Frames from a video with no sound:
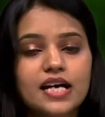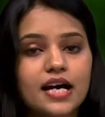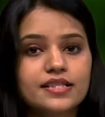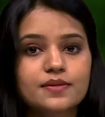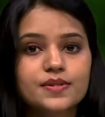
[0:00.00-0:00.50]

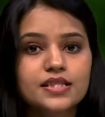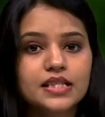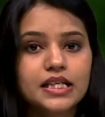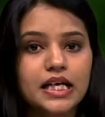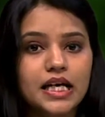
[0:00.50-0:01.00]
items.
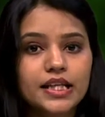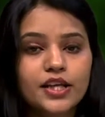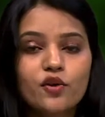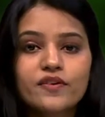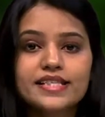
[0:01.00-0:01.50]

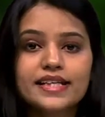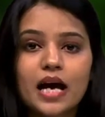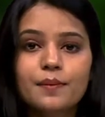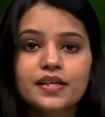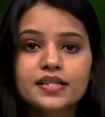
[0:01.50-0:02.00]
The UVC
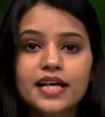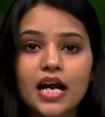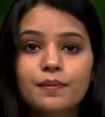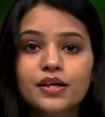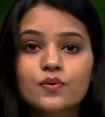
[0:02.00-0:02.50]
cabinet
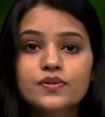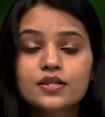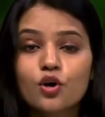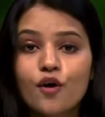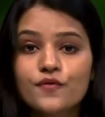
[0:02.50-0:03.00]
can be used
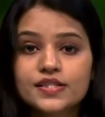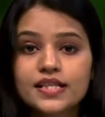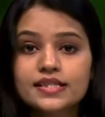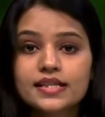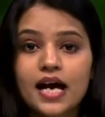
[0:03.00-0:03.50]
in
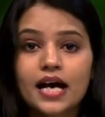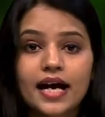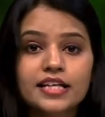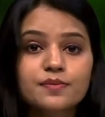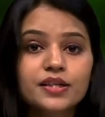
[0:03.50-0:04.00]
offices,
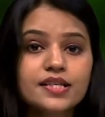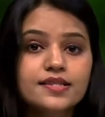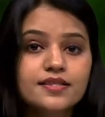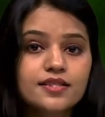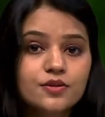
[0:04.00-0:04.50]
academic
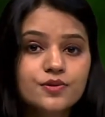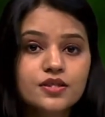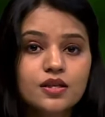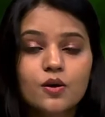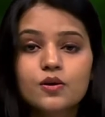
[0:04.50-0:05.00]

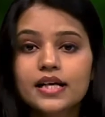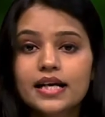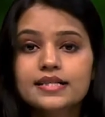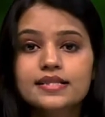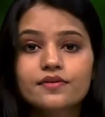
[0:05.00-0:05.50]
institutes,
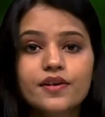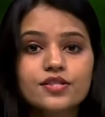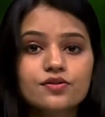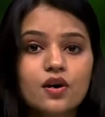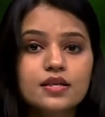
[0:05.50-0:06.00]
hotels,
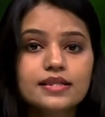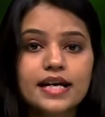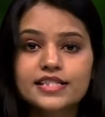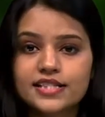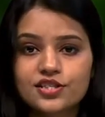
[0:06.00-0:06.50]
restaurants,
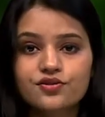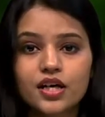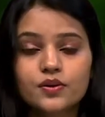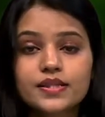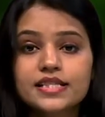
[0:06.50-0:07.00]

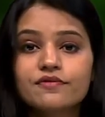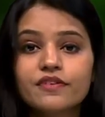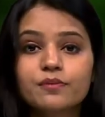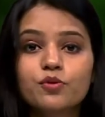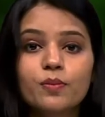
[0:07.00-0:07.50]
etc. to
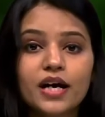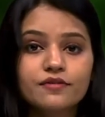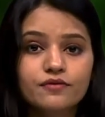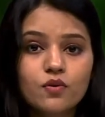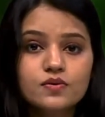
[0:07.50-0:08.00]
disinfect mobile
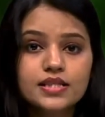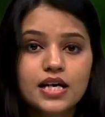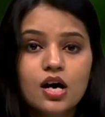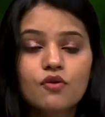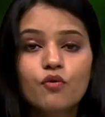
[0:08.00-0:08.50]
phones,
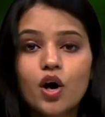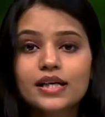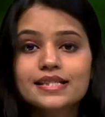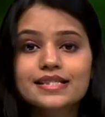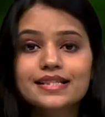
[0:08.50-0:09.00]

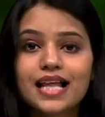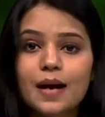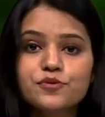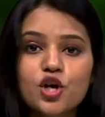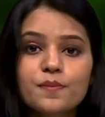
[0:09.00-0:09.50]
wallets,
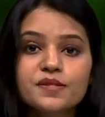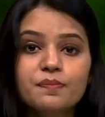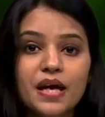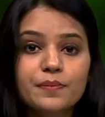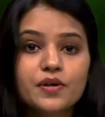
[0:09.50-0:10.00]
laptops,
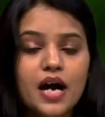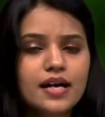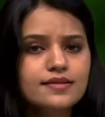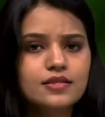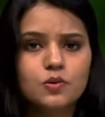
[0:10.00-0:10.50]
paper
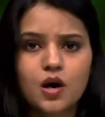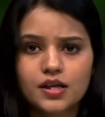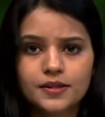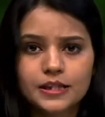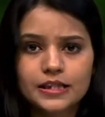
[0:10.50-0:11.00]
and so on.